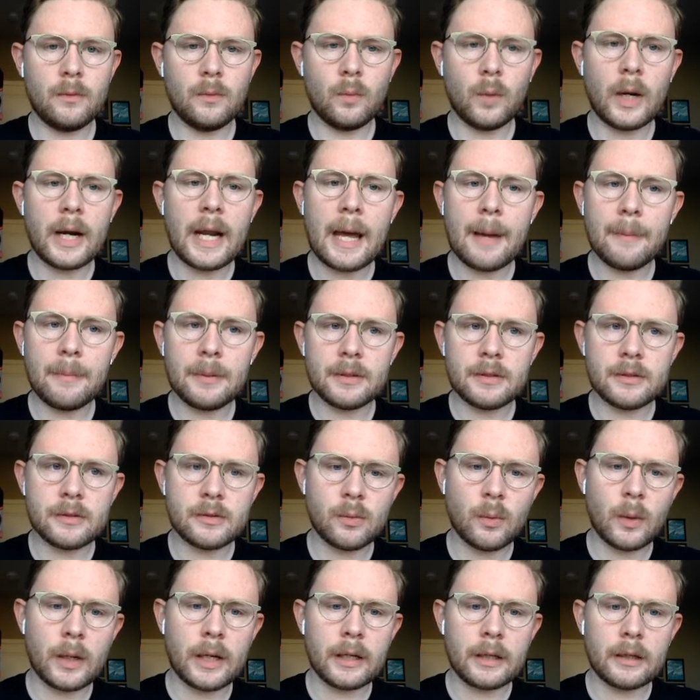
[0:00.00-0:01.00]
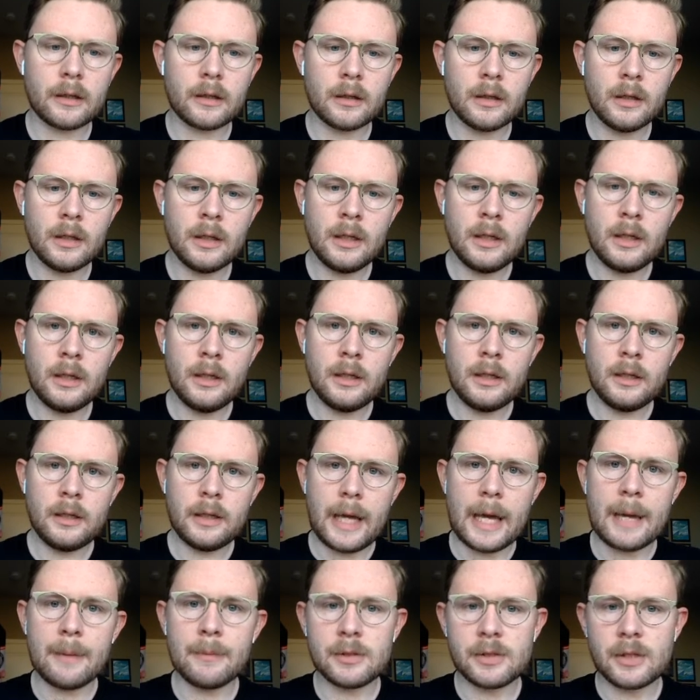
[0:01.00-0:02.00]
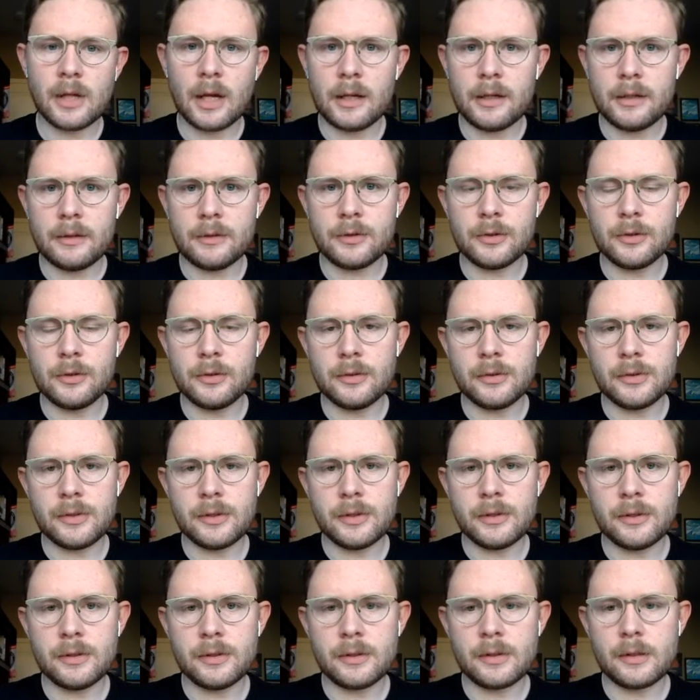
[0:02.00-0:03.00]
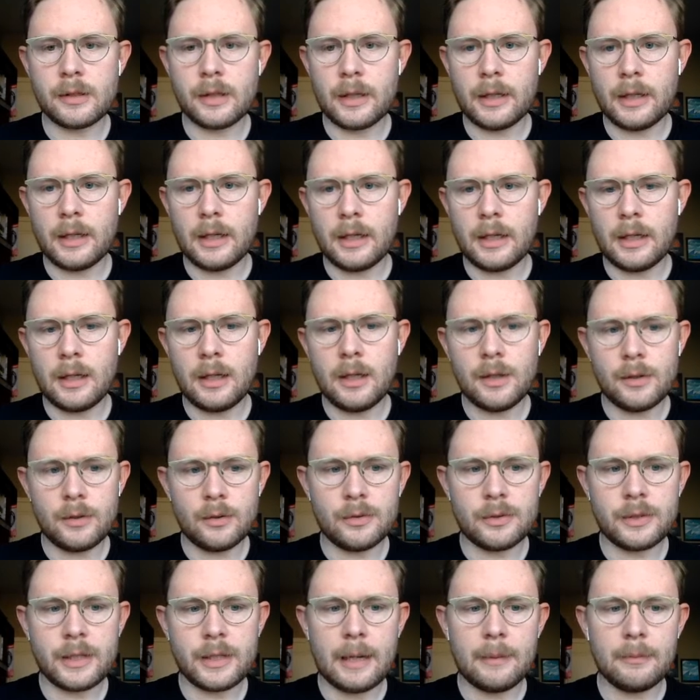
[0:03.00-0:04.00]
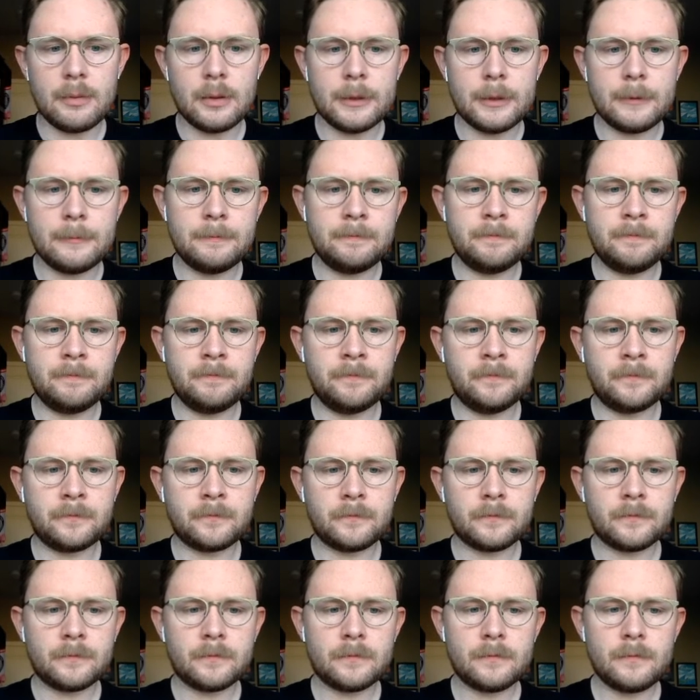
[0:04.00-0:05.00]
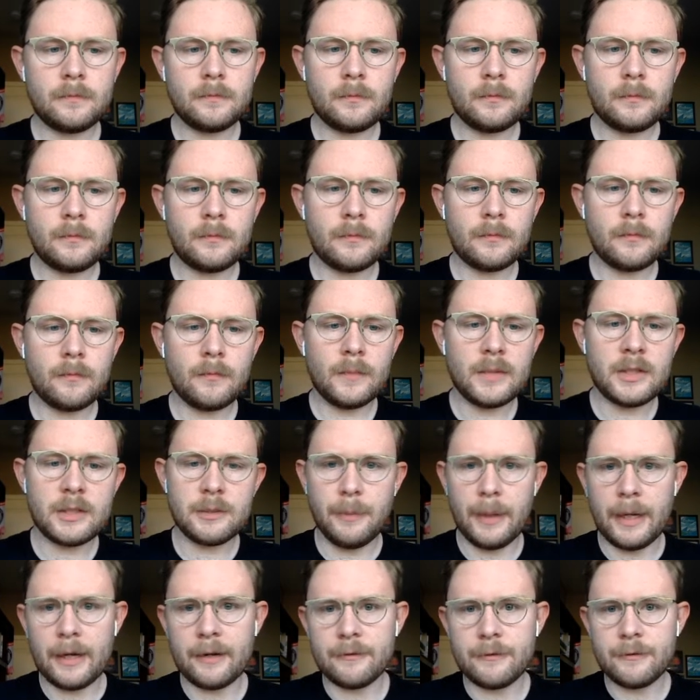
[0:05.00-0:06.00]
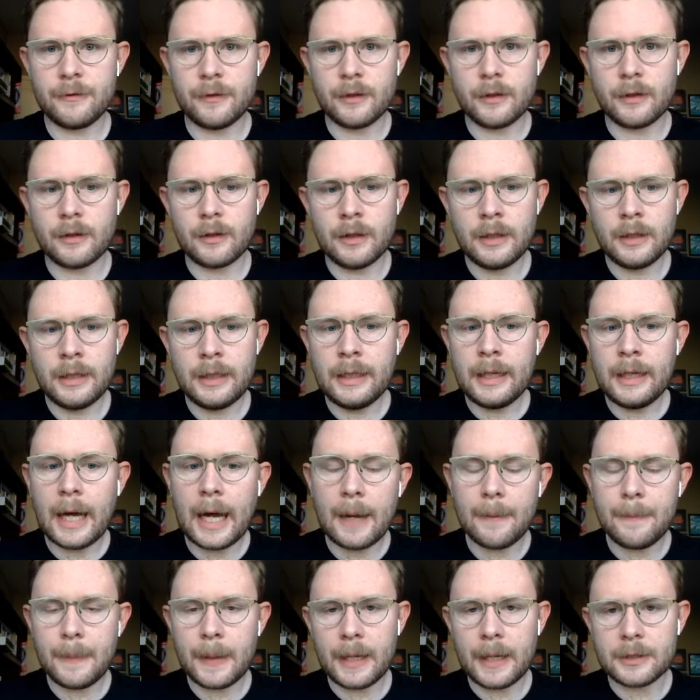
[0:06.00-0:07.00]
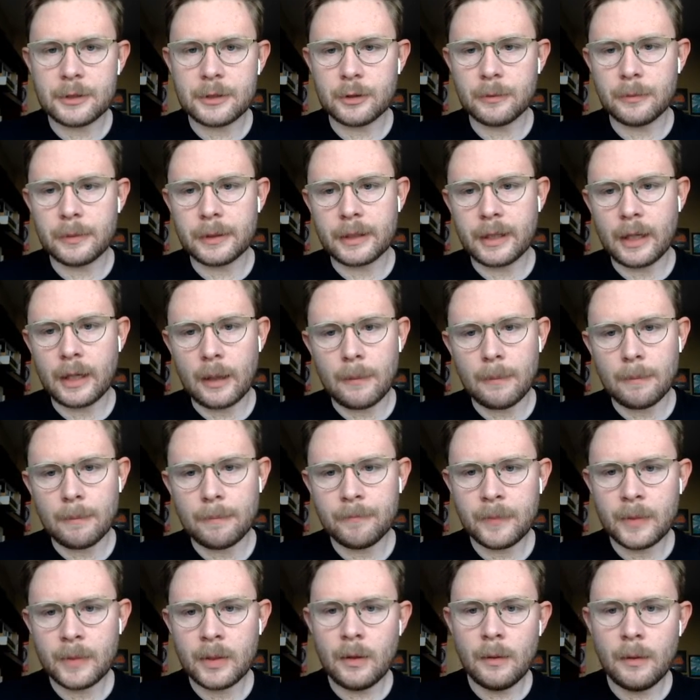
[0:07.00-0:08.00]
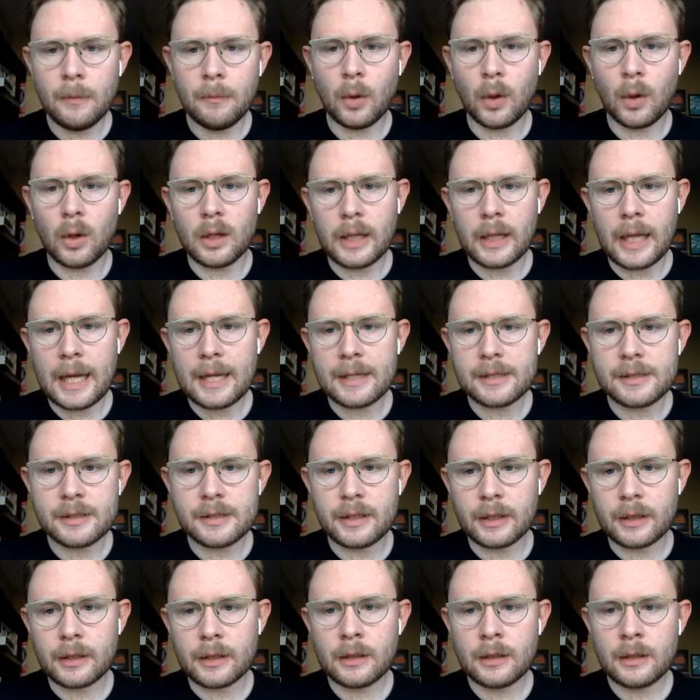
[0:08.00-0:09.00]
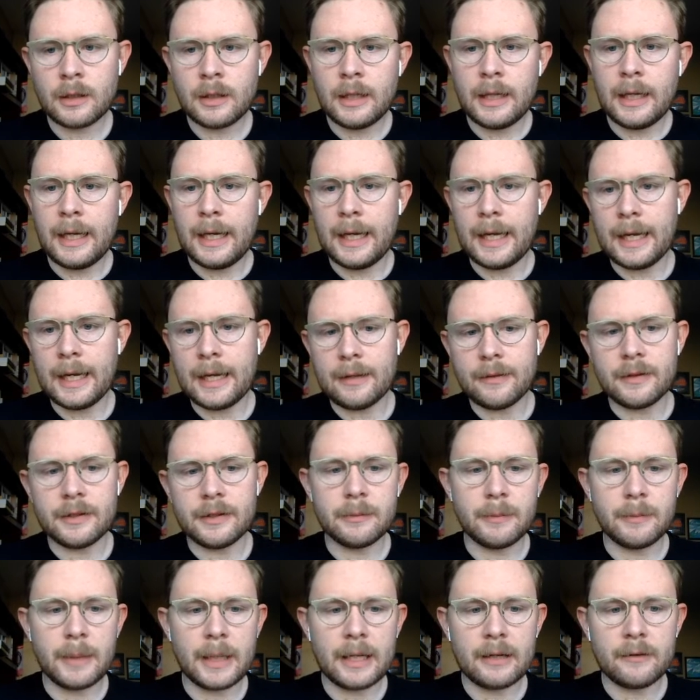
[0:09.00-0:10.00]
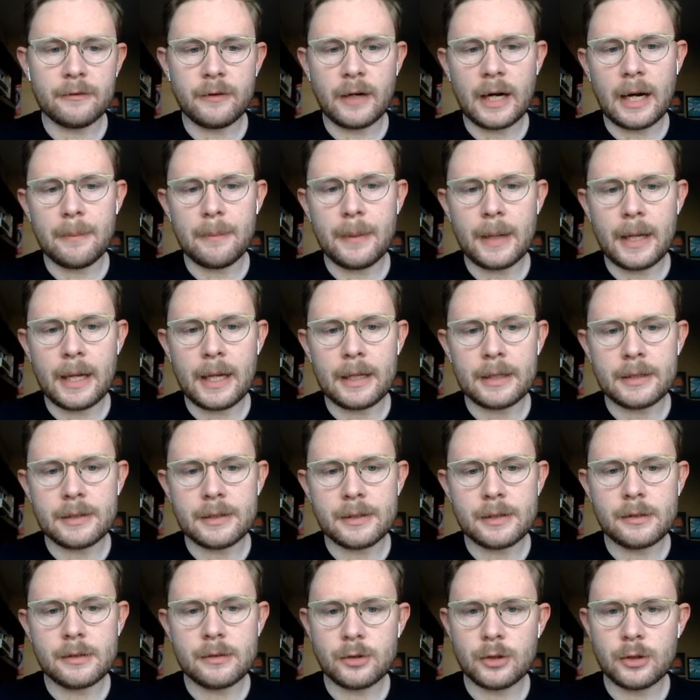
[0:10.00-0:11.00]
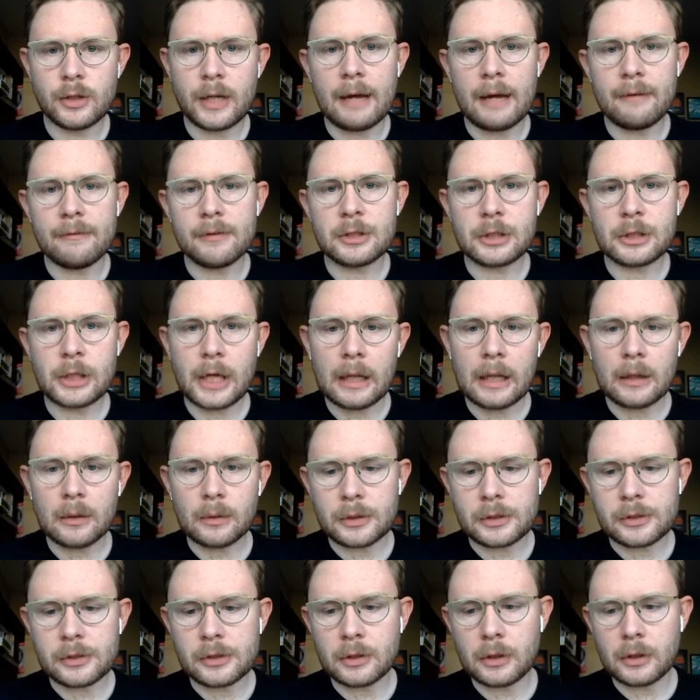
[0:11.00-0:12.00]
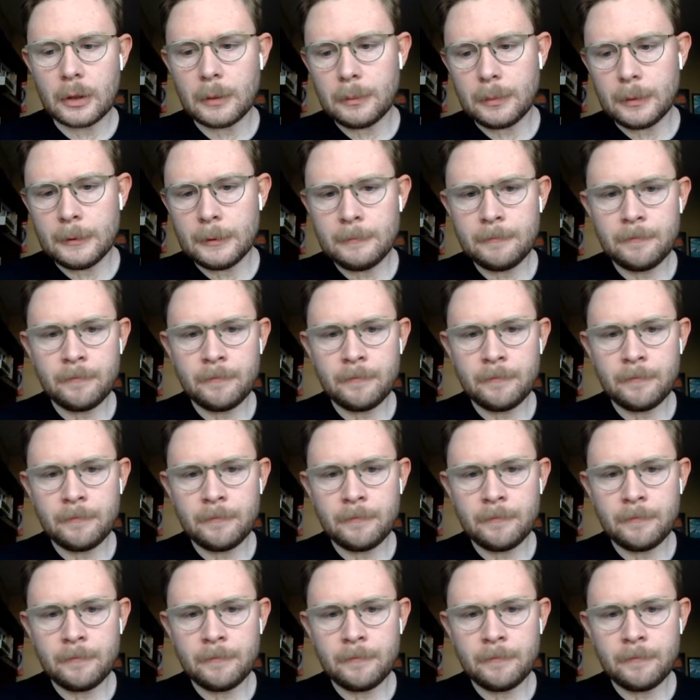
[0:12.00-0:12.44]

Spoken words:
What happens when Amazon introduces a new tablet? Demand for iPads should become more elastic, and the demand for iPads should have a shallower slope.